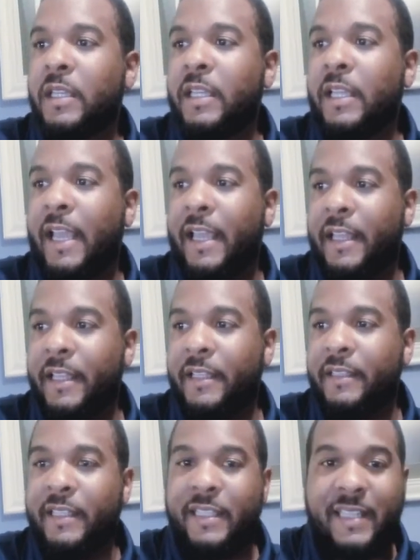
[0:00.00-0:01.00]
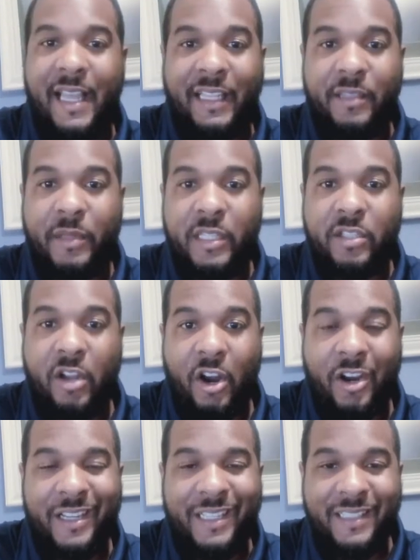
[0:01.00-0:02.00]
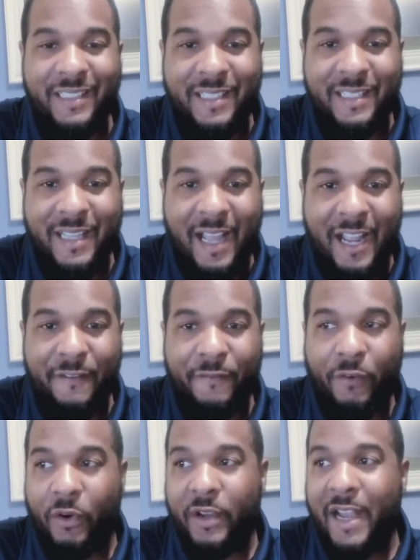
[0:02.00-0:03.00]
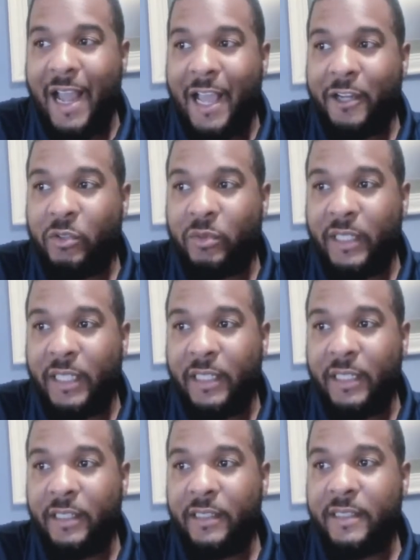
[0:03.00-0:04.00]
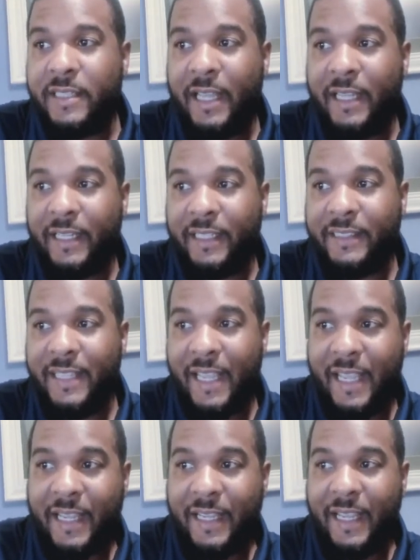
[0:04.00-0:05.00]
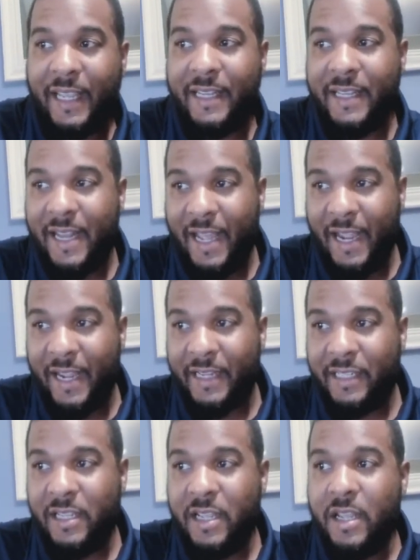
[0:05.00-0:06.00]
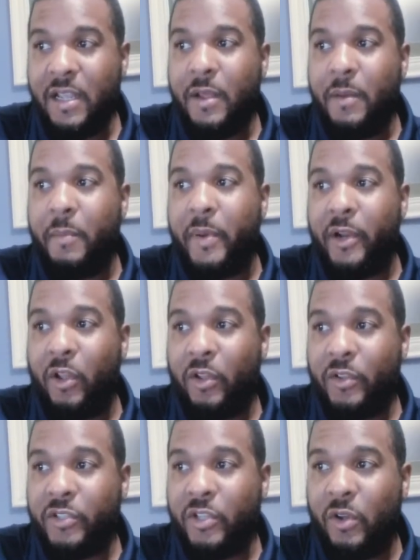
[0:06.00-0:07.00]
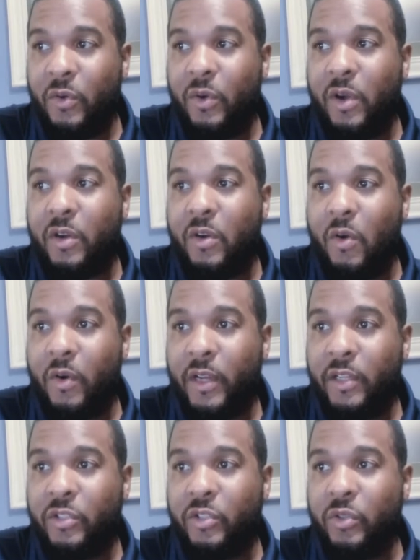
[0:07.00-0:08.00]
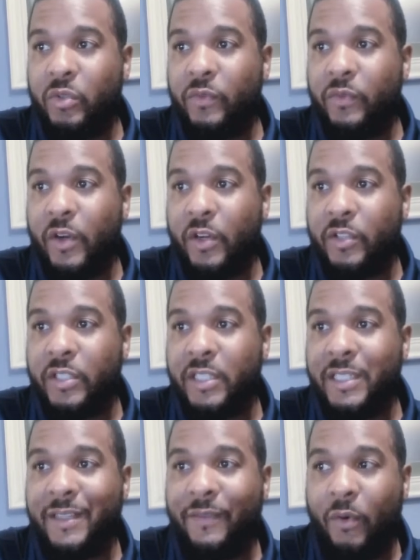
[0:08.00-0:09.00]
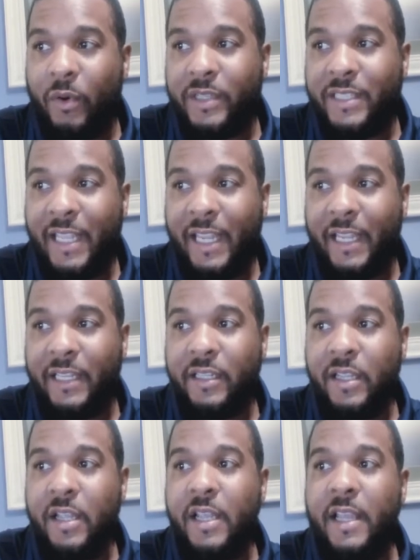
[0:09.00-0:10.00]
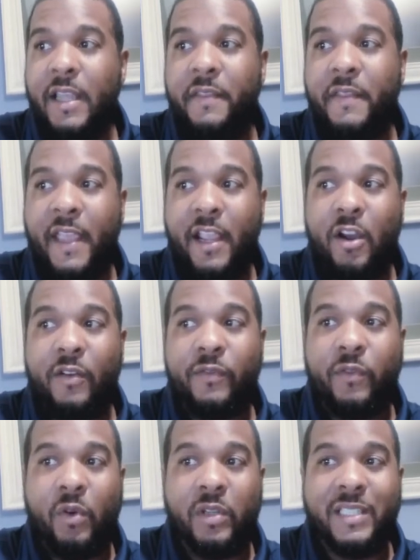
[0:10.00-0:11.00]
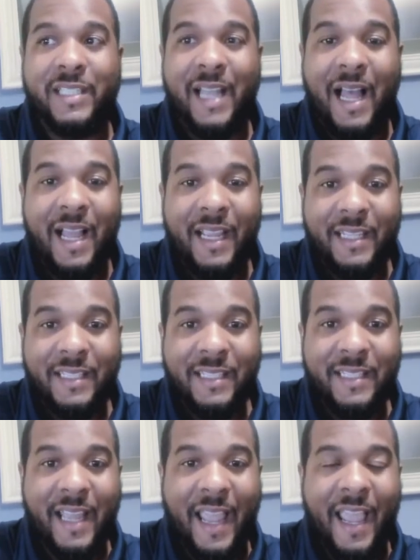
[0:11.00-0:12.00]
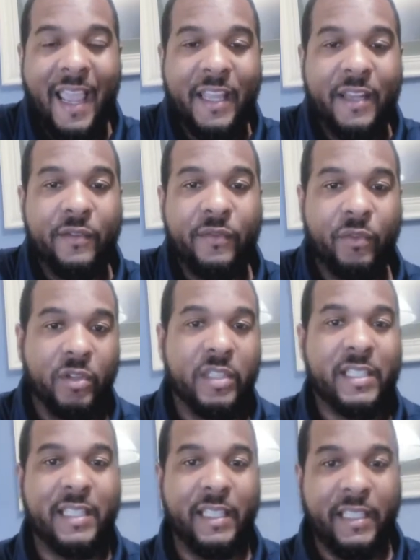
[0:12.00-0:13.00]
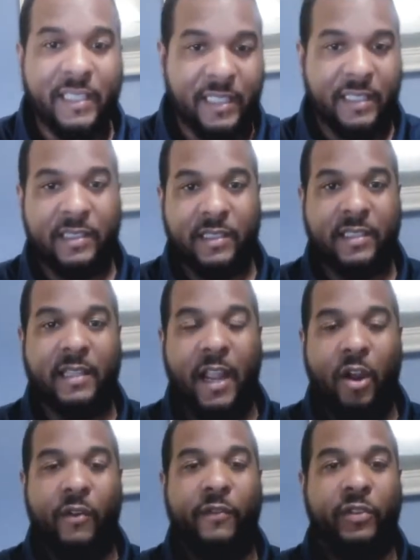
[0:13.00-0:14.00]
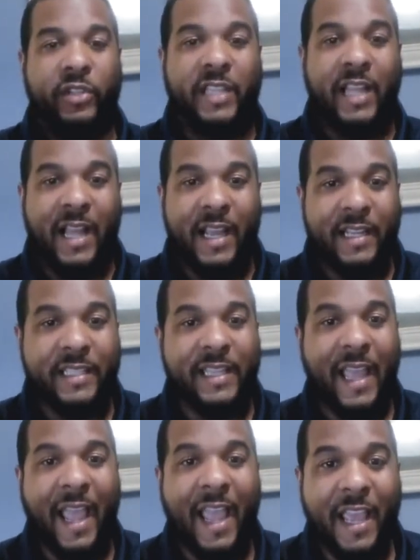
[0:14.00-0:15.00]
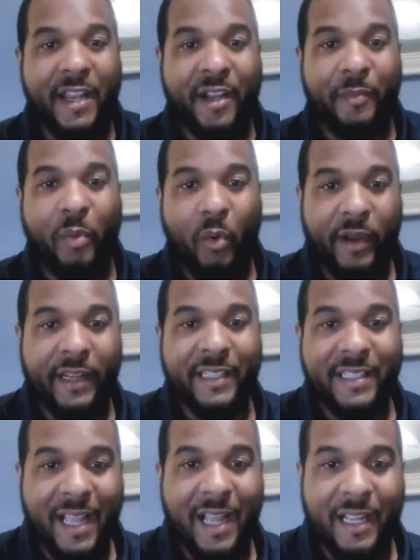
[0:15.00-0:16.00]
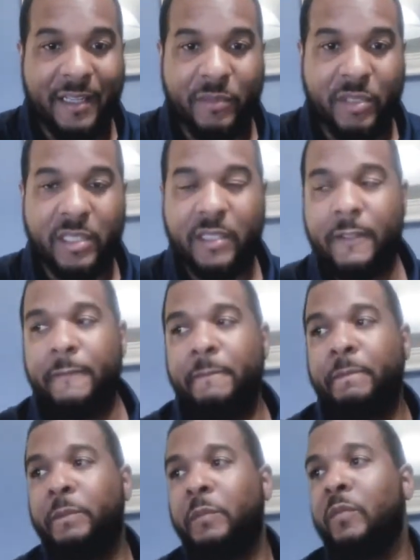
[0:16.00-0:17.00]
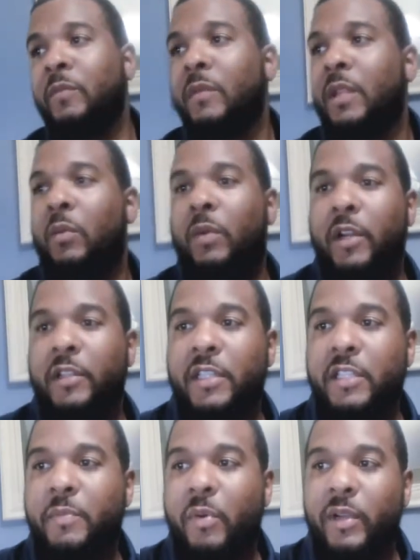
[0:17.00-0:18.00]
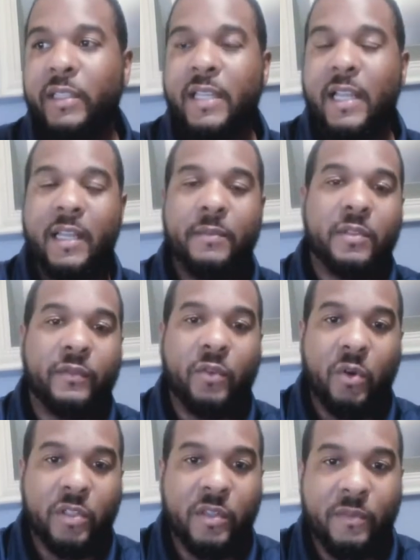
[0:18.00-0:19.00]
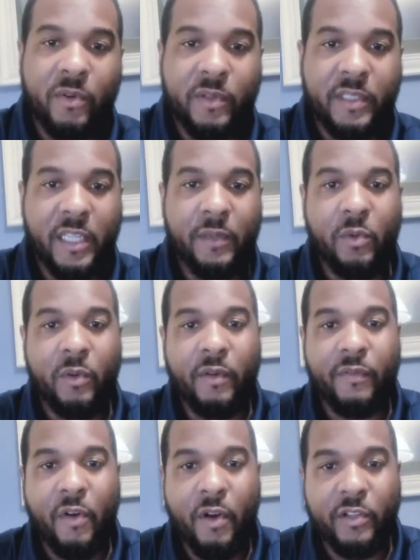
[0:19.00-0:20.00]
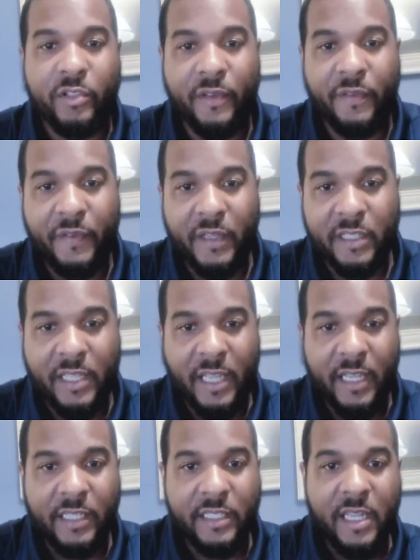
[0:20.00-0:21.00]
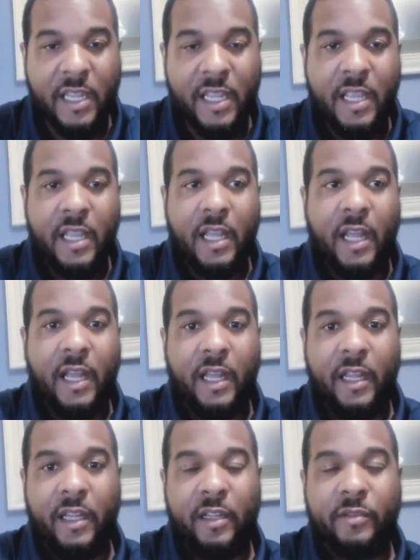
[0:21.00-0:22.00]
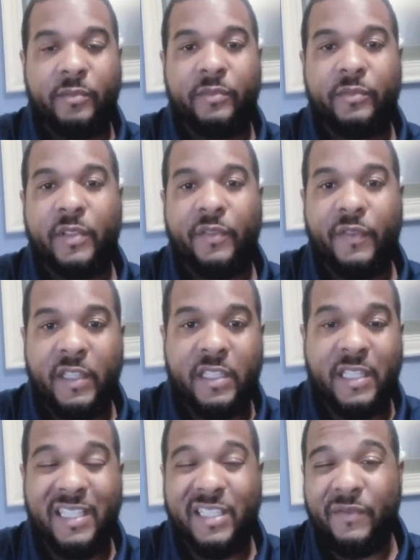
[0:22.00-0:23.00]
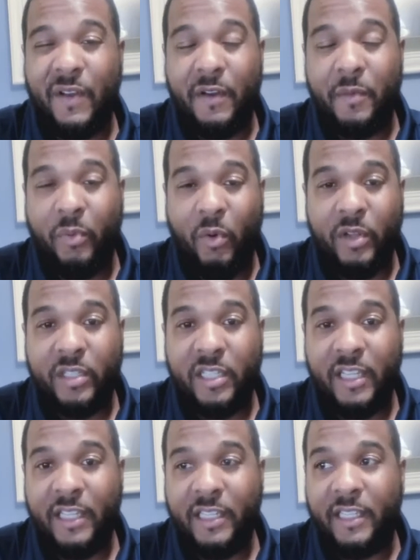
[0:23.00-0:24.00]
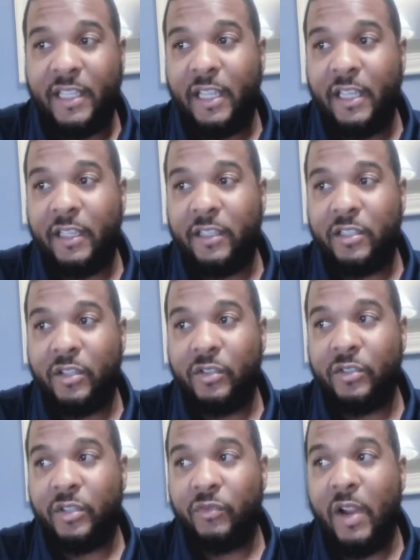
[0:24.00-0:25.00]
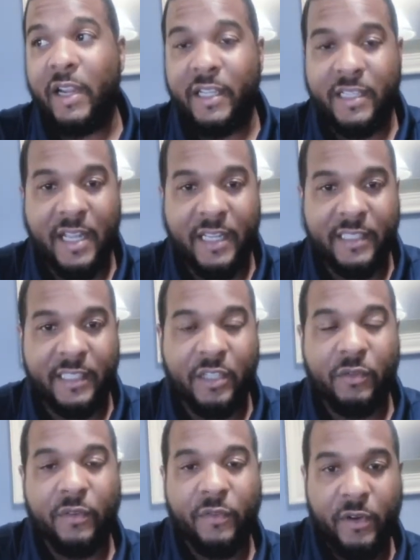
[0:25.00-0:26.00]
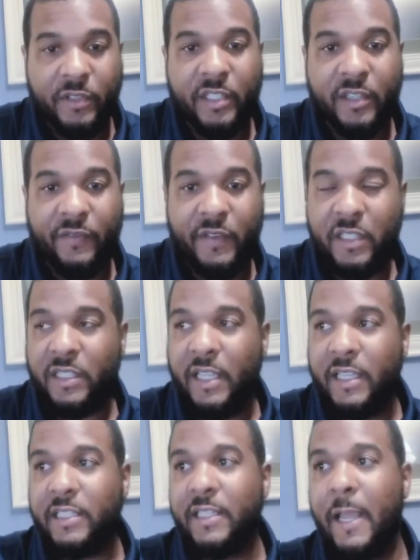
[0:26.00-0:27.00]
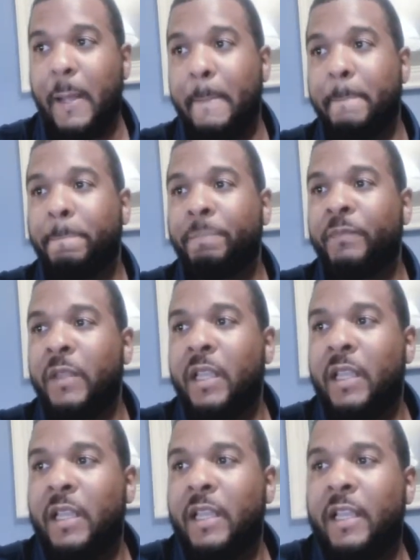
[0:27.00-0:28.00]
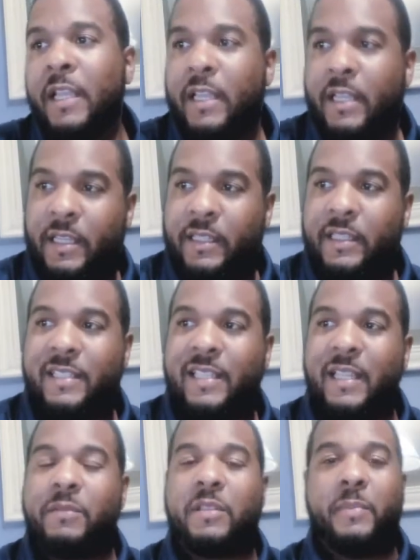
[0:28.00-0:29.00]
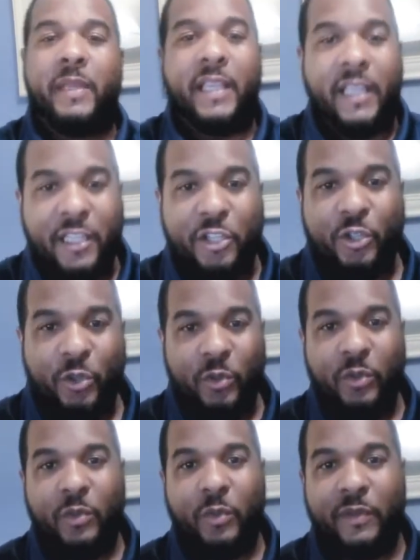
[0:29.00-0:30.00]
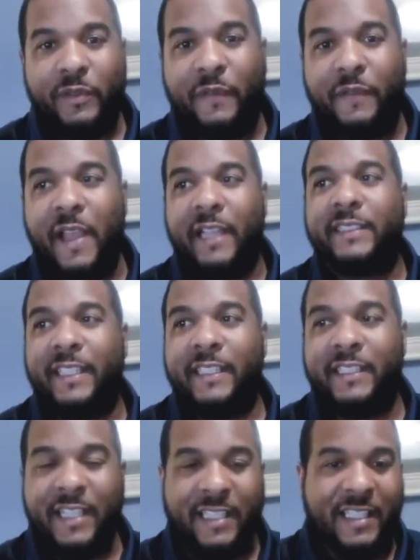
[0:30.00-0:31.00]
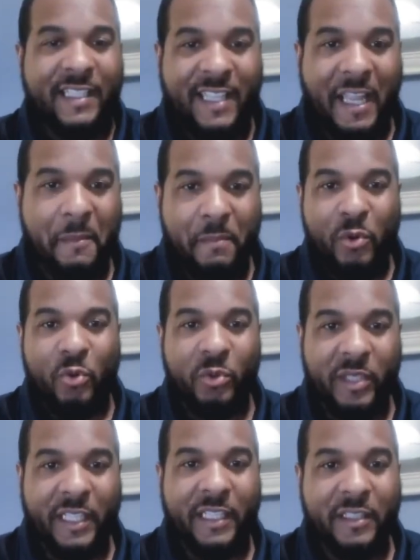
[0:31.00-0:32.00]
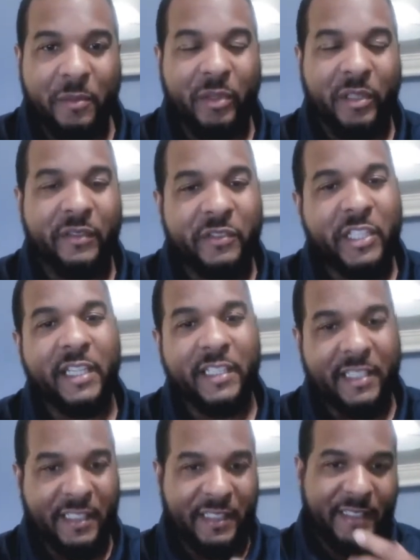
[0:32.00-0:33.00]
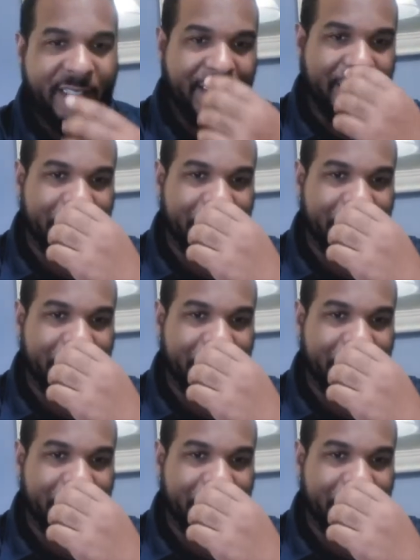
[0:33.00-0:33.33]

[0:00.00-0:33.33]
And these elements are in the sky for not only telling day and night, but also, according to verse 14, they are for signs and for seasons. They are for signs and appointed times. What are these appointed times? Of course, the Moedim, we're referring to the feast days. The feast days is very important to indicate, to recognize that they're referring to the feast days. Now, there seems to be an issue with the fact that it doesn't say moon in the book of Genesis.